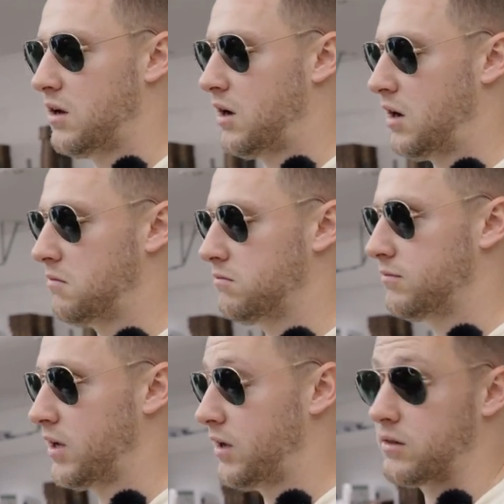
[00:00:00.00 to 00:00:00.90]

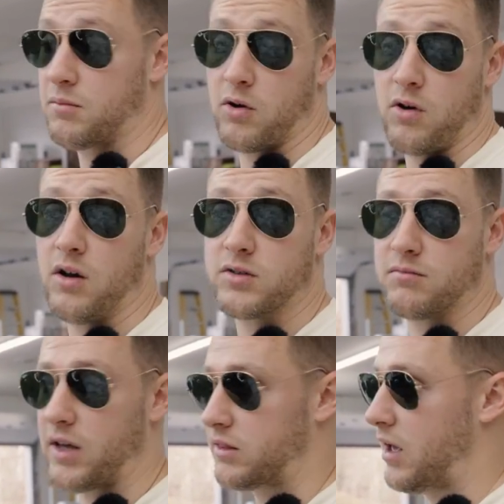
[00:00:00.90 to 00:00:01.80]
And yeah, they're both
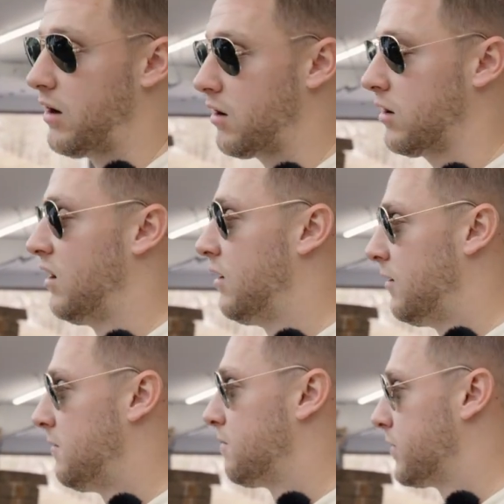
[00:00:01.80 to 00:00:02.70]
awesome. Like, they are
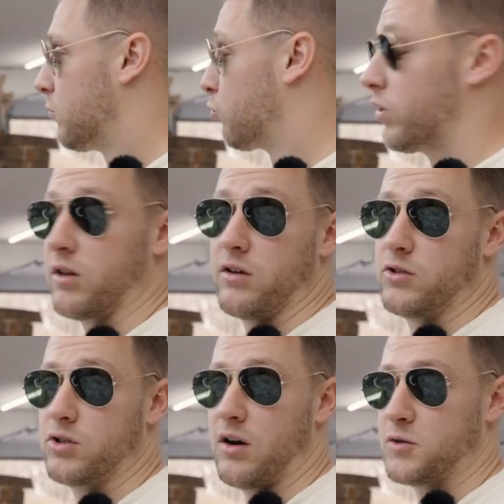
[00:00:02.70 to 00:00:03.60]
really
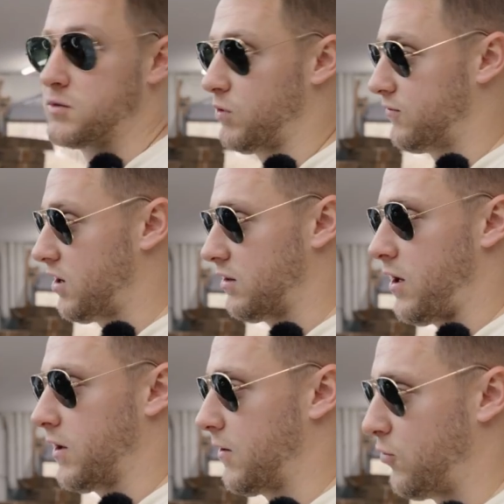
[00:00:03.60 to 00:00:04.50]
good trucks. We've done a
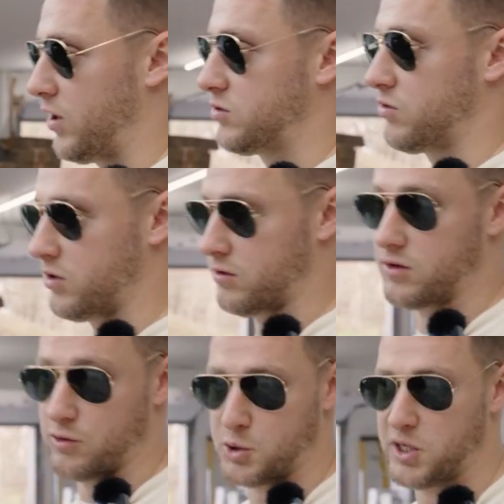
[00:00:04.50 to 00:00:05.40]
lot of giveaways with
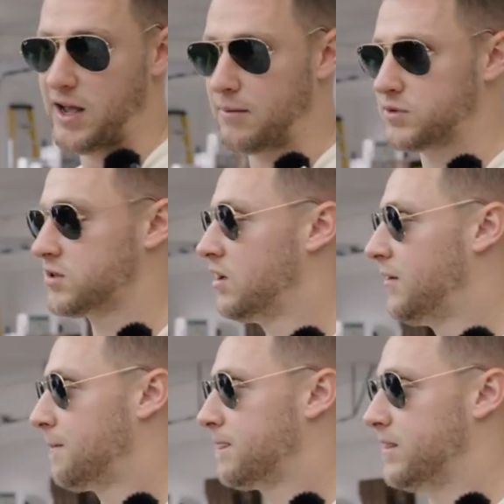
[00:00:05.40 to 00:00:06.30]
the new GMs.
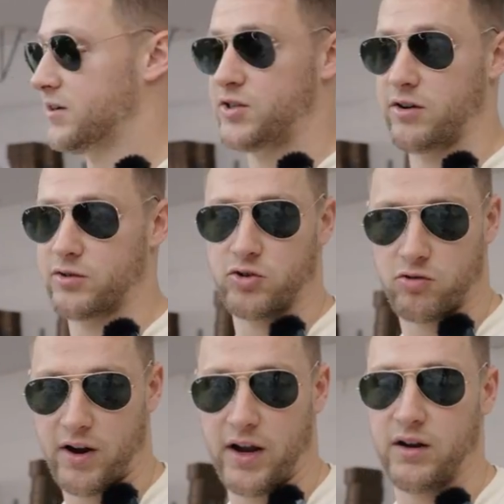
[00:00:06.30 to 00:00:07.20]
The interiors are
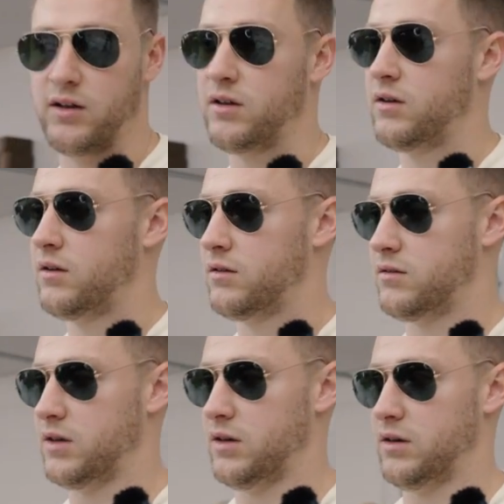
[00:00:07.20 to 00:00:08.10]
great.
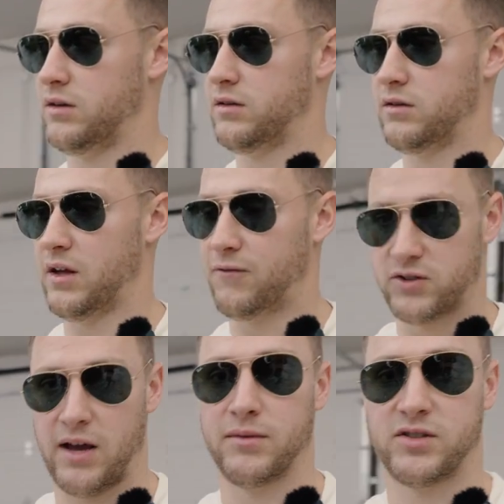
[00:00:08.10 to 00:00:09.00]
The
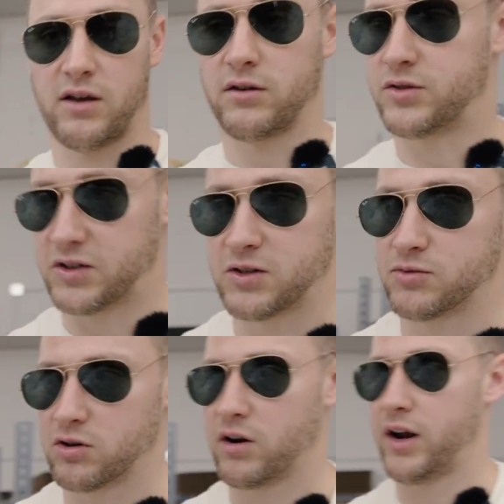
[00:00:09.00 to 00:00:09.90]
infotainment center
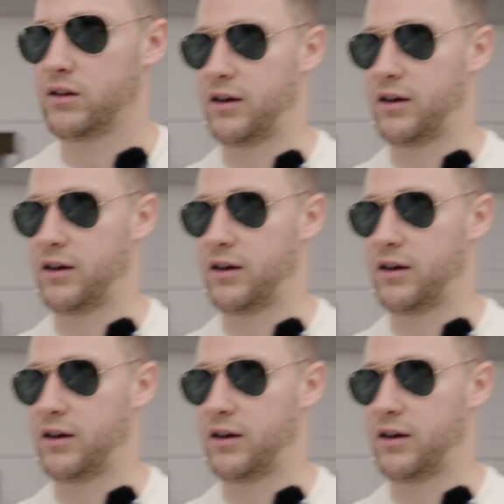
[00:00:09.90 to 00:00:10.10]
systems are great.